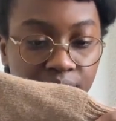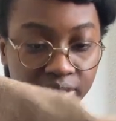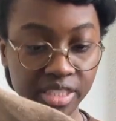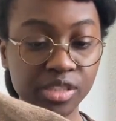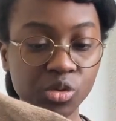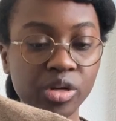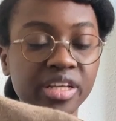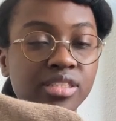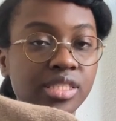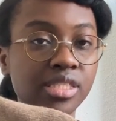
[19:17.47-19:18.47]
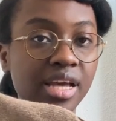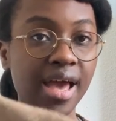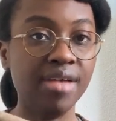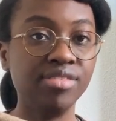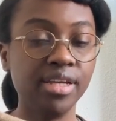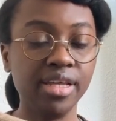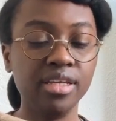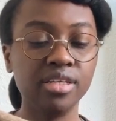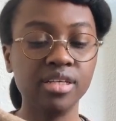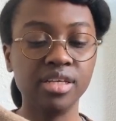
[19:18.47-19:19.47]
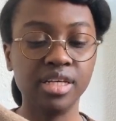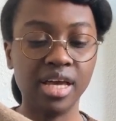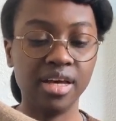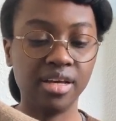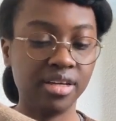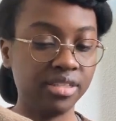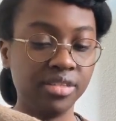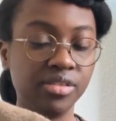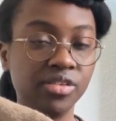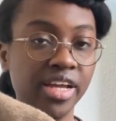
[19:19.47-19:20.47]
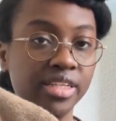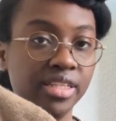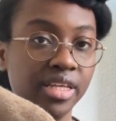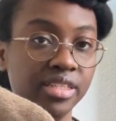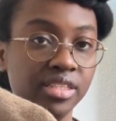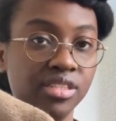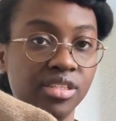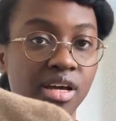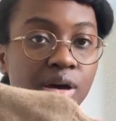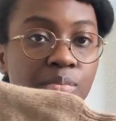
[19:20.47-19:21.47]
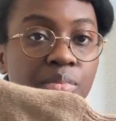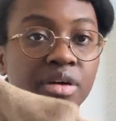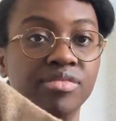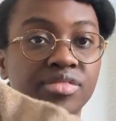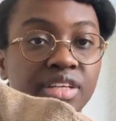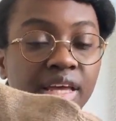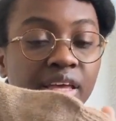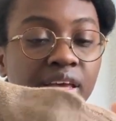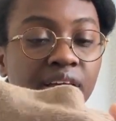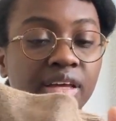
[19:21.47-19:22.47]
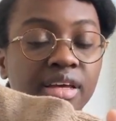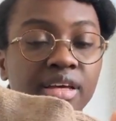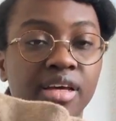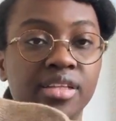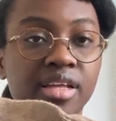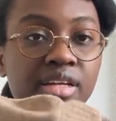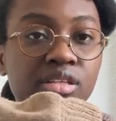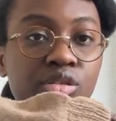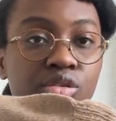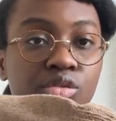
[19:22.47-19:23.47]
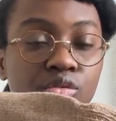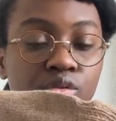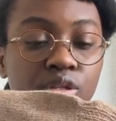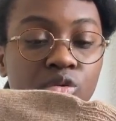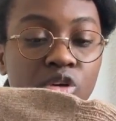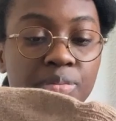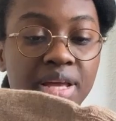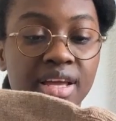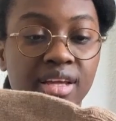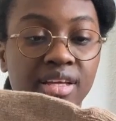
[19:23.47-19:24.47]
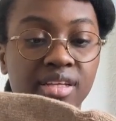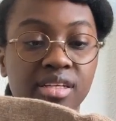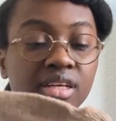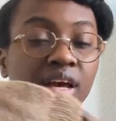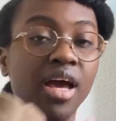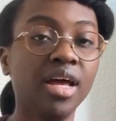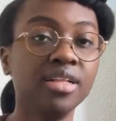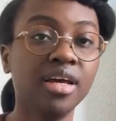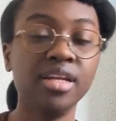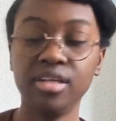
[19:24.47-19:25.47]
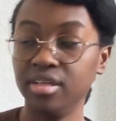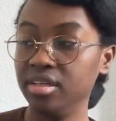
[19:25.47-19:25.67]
decrease heavily to create this puff here, and then you do the ribbing, and then